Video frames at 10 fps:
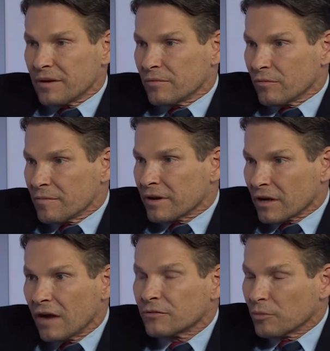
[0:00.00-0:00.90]
we've been
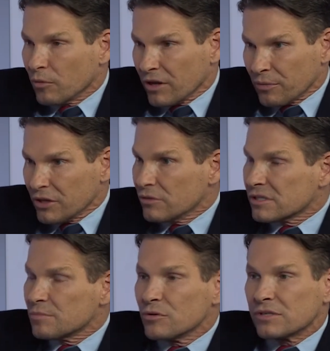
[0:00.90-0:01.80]
comfortable with. We use
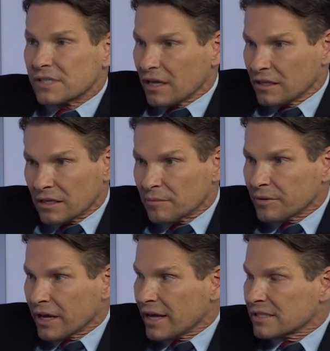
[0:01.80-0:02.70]
smooth saline
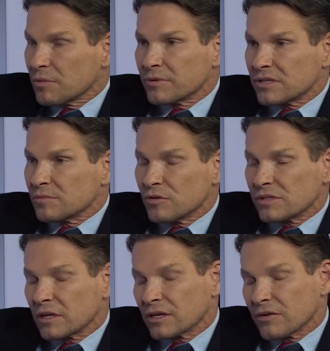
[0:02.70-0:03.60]
implants and we went to smooth
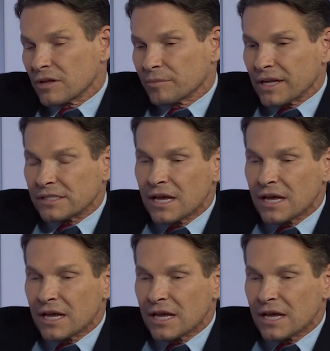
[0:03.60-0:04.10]
silicone implants.